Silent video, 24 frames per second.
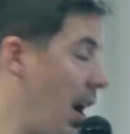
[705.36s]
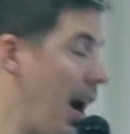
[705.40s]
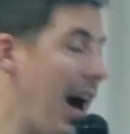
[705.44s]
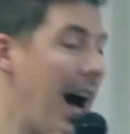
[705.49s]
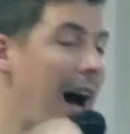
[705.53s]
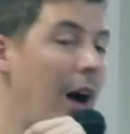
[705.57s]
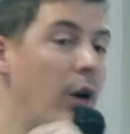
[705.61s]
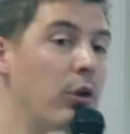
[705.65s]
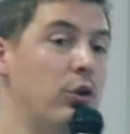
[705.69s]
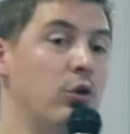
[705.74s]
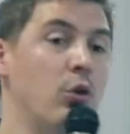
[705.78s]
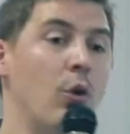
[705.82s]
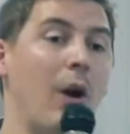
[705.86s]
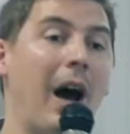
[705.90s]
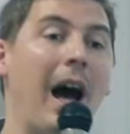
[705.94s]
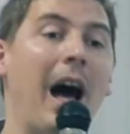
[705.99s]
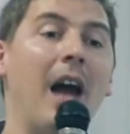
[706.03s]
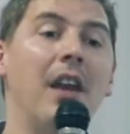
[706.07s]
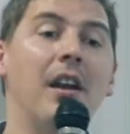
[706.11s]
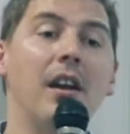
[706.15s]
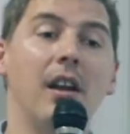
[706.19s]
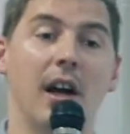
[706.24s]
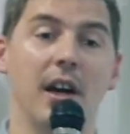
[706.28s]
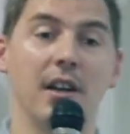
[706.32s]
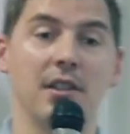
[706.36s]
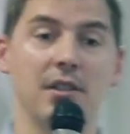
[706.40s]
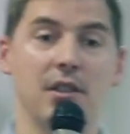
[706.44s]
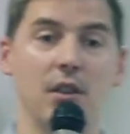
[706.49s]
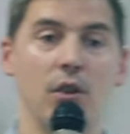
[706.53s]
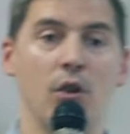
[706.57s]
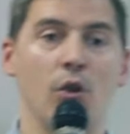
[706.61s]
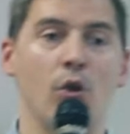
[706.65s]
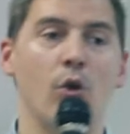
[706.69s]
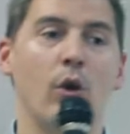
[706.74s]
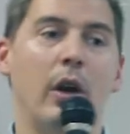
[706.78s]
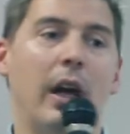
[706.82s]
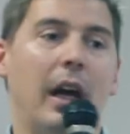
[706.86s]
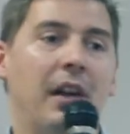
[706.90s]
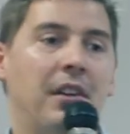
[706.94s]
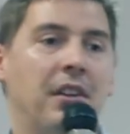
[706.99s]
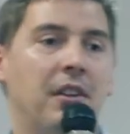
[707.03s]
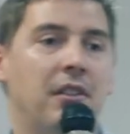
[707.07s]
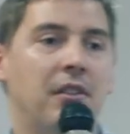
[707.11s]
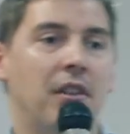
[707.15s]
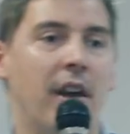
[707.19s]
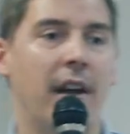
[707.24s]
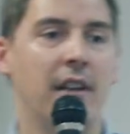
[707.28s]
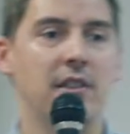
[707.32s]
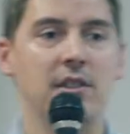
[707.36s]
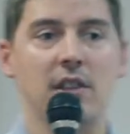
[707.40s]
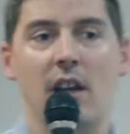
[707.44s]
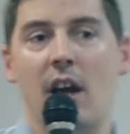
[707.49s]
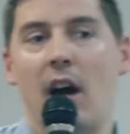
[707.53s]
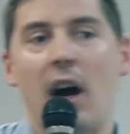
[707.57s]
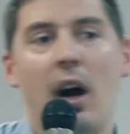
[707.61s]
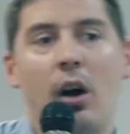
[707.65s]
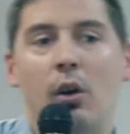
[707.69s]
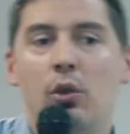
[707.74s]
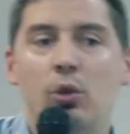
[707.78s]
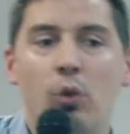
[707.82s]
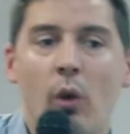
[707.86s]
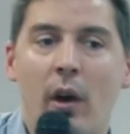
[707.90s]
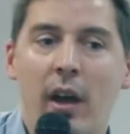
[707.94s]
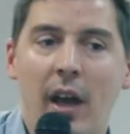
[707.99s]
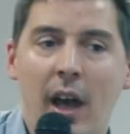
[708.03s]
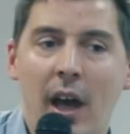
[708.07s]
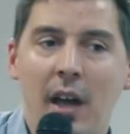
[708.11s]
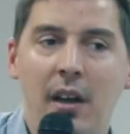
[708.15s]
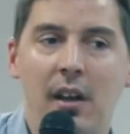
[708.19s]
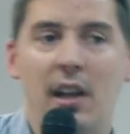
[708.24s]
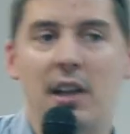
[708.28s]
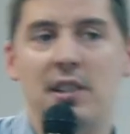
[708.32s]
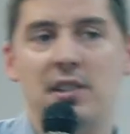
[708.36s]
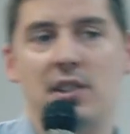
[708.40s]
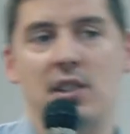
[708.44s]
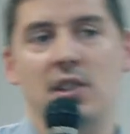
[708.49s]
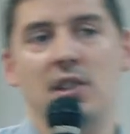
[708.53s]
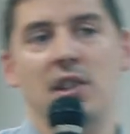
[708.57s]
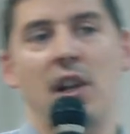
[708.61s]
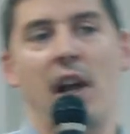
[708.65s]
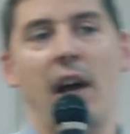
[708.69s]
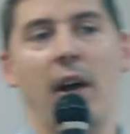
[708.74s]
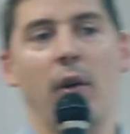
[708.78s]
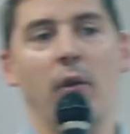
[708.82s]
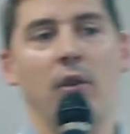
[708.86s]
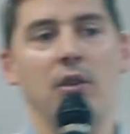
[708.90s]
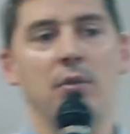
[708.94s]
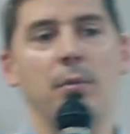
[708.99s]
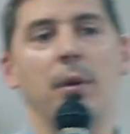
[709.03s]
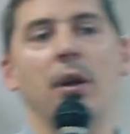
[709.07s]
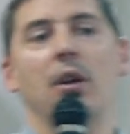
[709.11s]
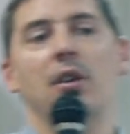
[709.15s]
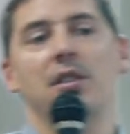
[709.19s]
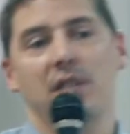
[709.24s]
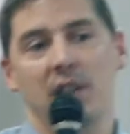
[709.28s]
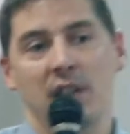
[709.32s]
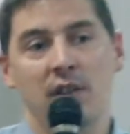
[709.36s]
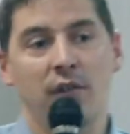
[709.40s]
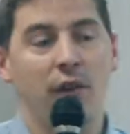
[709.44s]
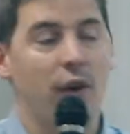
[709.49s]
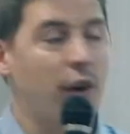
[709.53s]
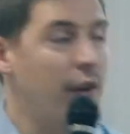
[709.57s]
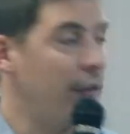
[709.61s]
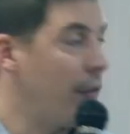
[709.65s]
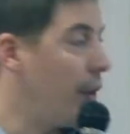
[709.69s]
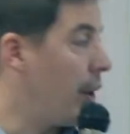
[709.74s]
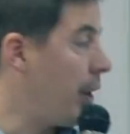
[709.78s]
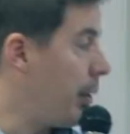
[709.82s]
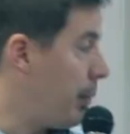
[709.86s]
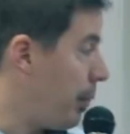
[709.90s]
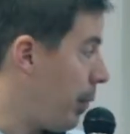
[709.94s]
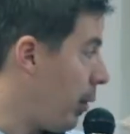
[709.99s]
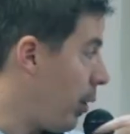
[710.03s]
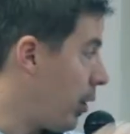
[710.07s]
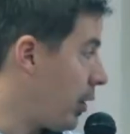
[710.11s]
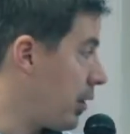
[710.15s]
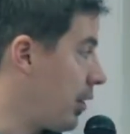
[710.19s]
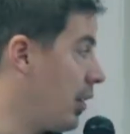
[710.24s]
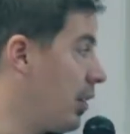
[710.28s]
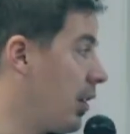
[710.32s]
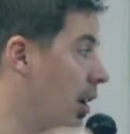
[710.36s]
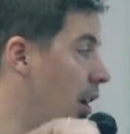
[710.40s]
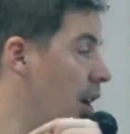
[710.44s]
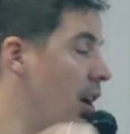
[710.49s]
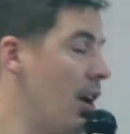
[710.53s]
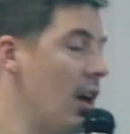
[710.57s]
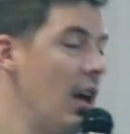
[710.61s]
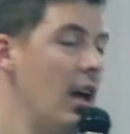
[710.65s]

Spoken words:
how to analyze. You look at the text, how do I analyze this language? Because it's very, very important.